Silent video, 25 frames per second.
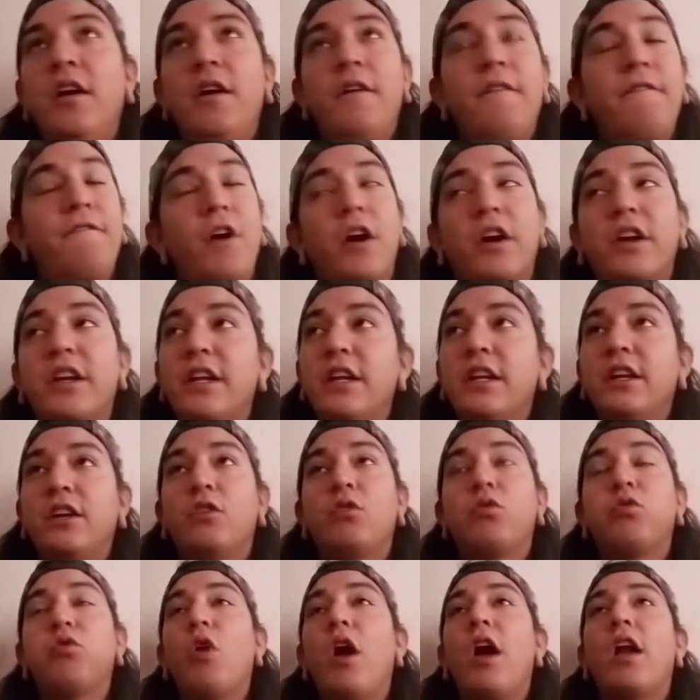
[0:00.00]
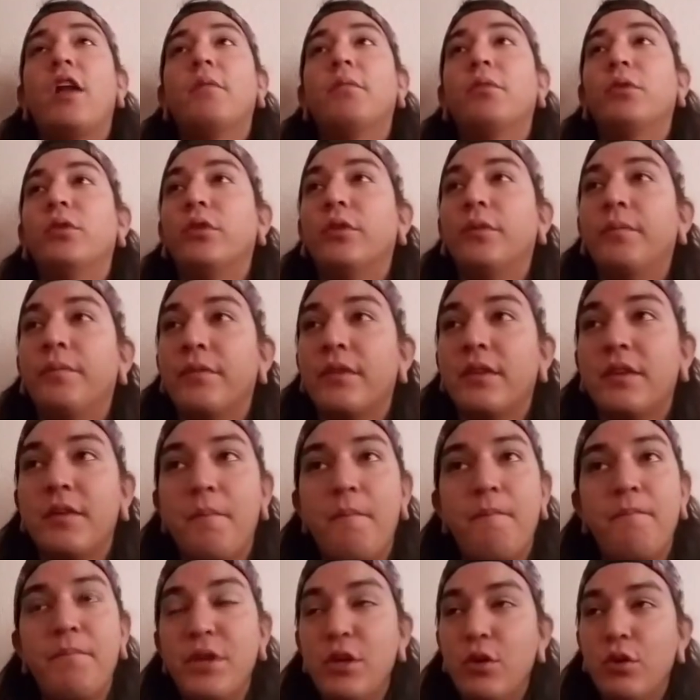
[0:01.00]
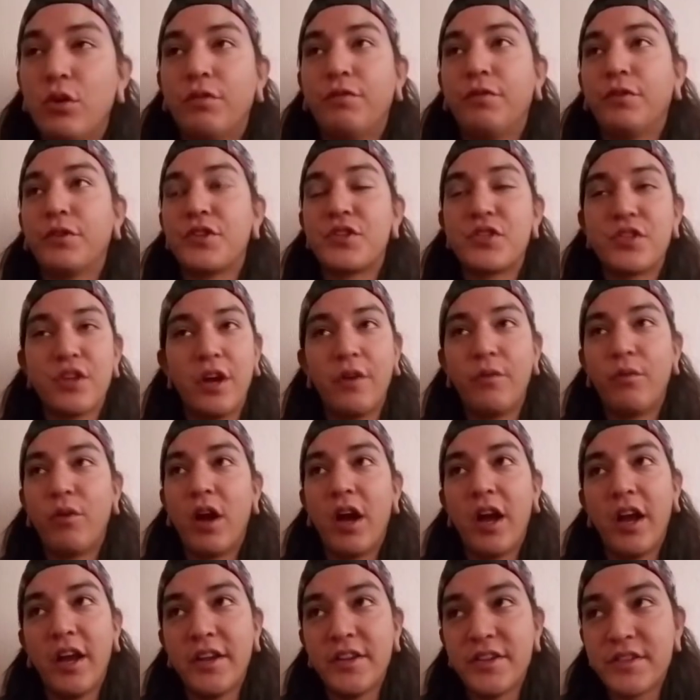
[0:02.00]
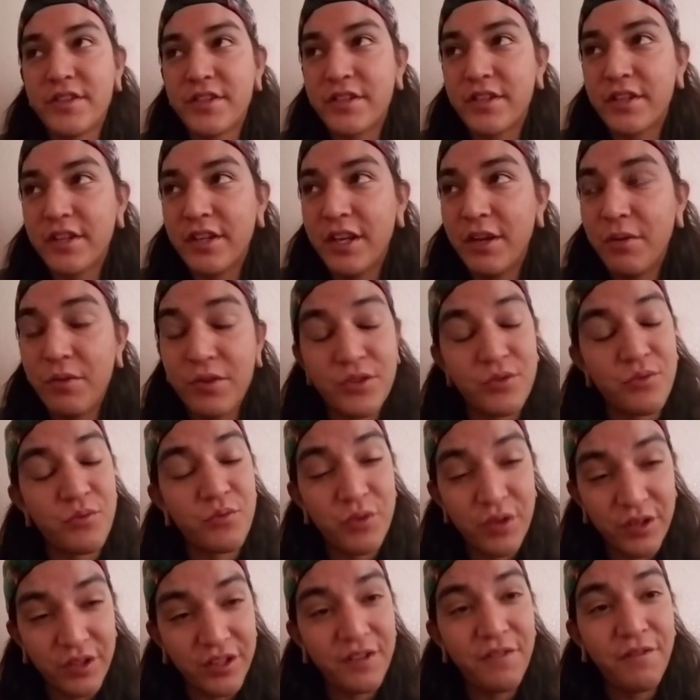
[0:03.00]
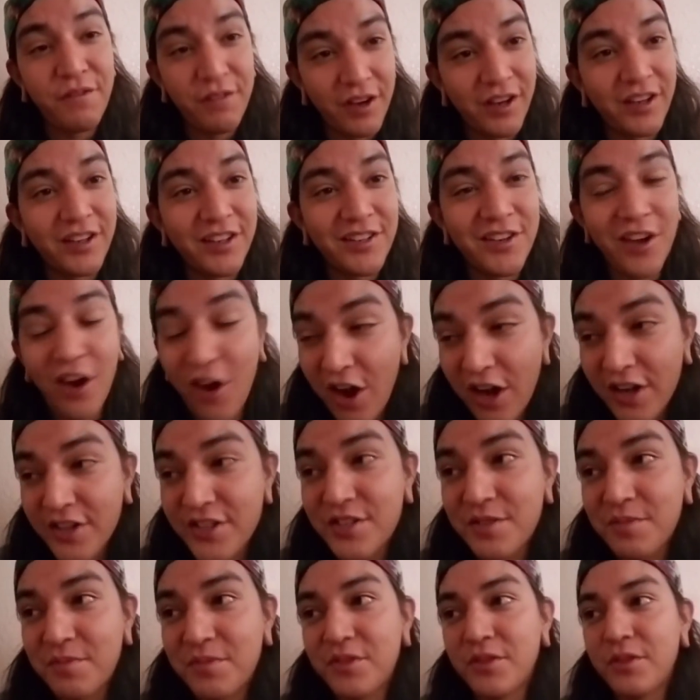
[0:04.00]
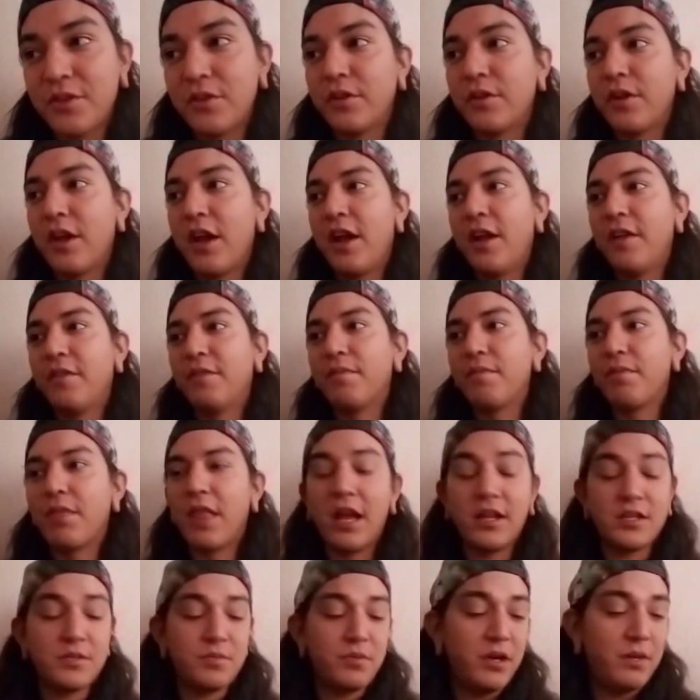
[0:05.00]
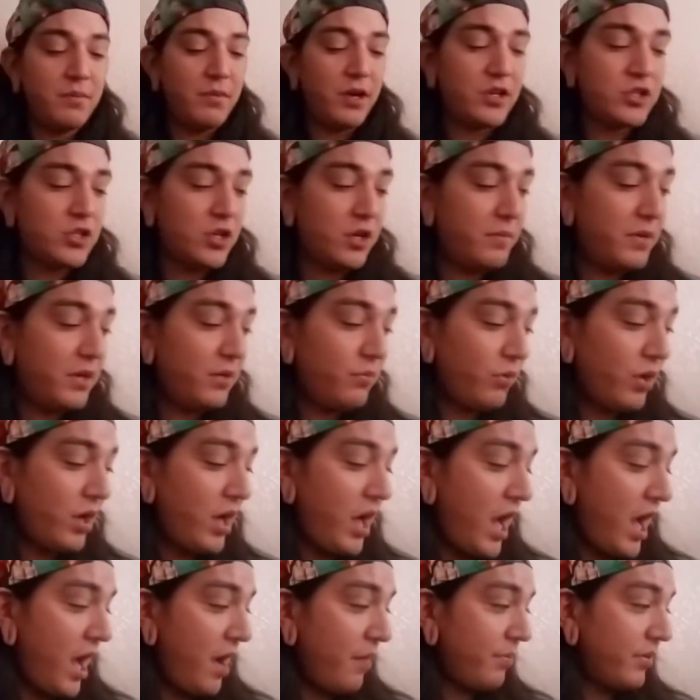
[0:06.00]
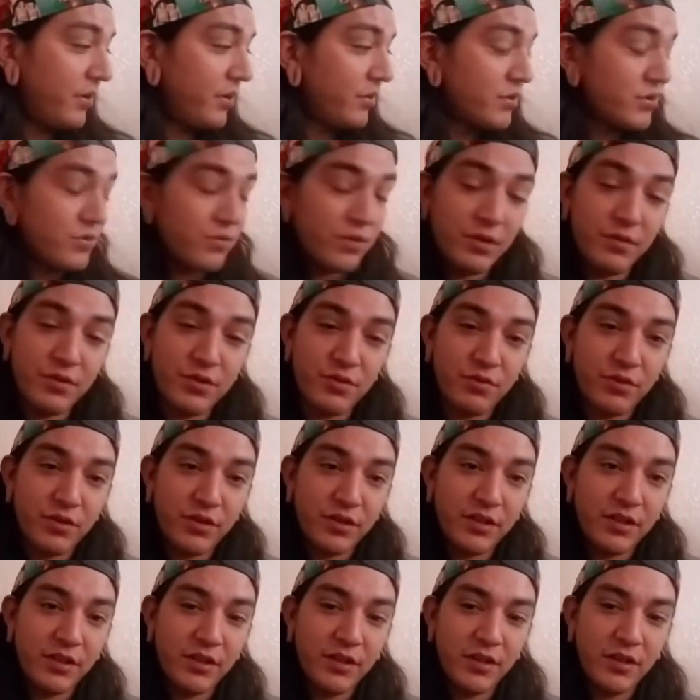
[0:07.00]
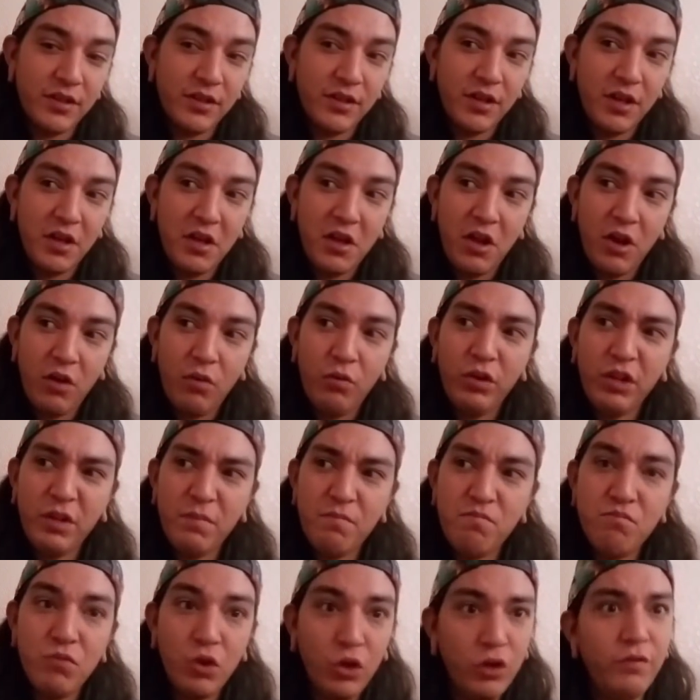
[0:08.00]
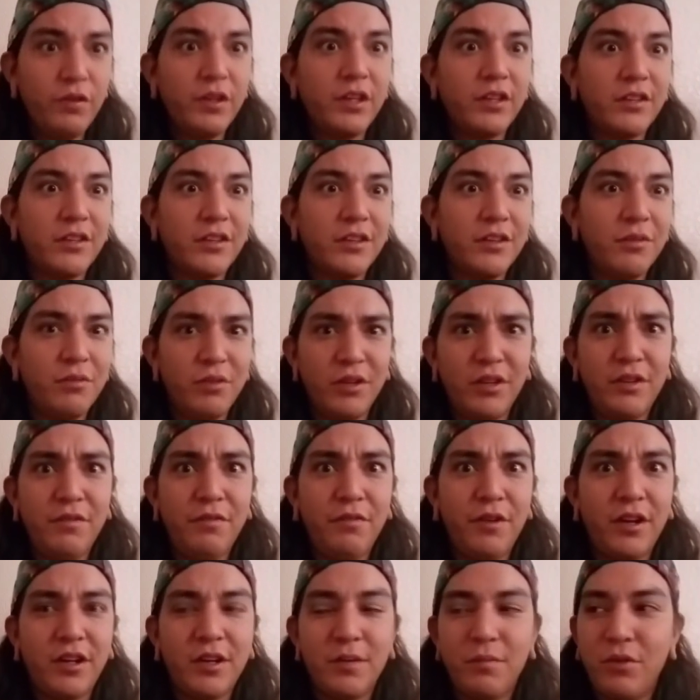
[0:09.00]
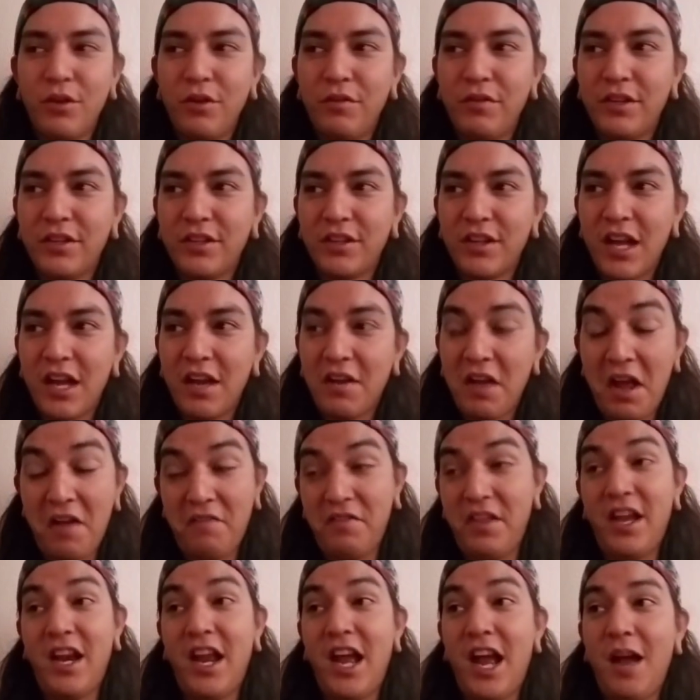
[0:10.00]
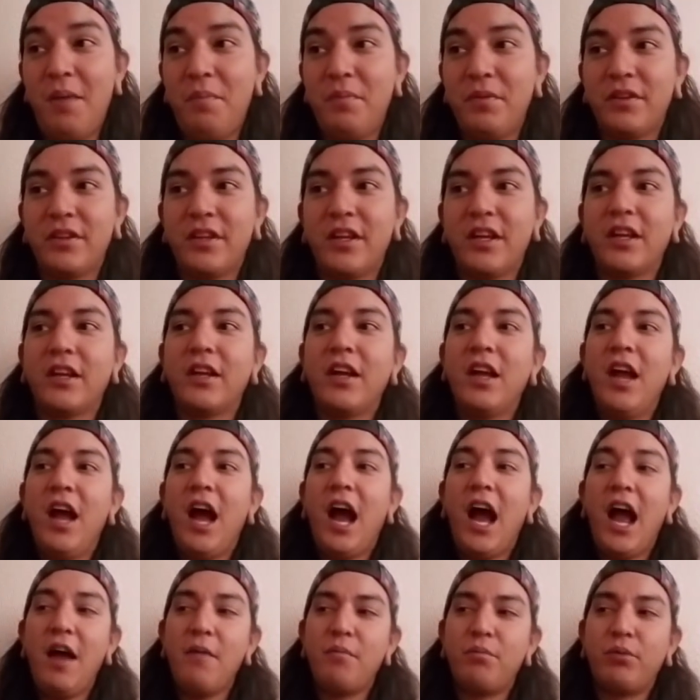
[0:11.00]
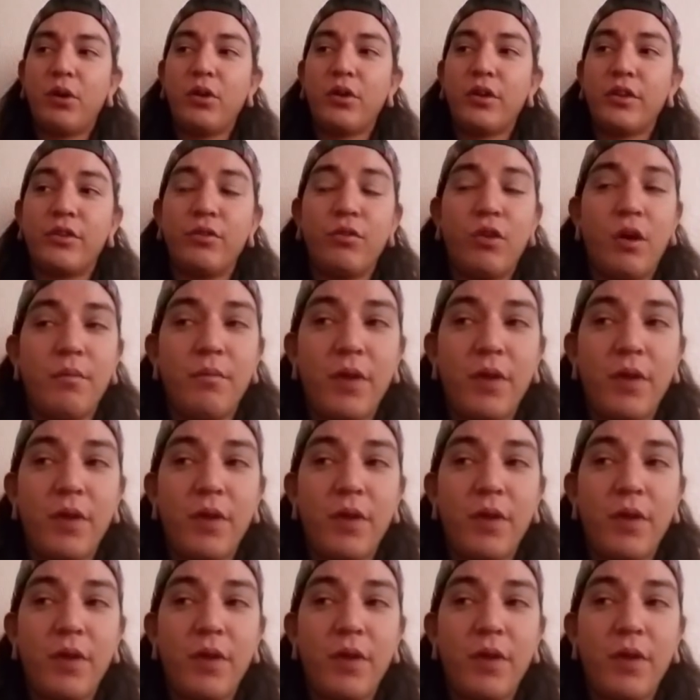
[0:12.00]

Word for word: fucking incredible, beautiful sunrise. It was really fucking awesome, dude. And that's pretty much, I mean, what happened. It was, it was really, really moving, dude. Really fucking moving to have that happen. Like, I have broken through on